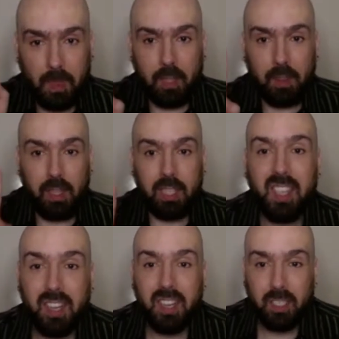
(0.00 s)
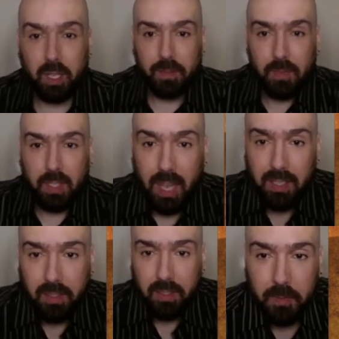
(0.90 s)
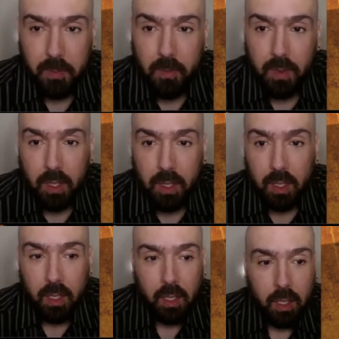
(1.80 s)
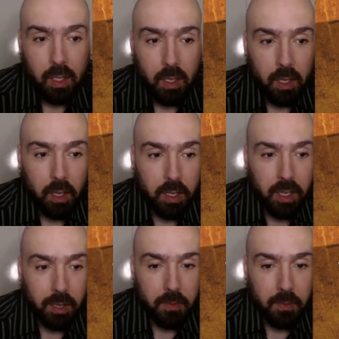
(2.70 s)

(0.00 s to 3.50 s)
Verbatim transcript: Let's get into it. Yes? Okay.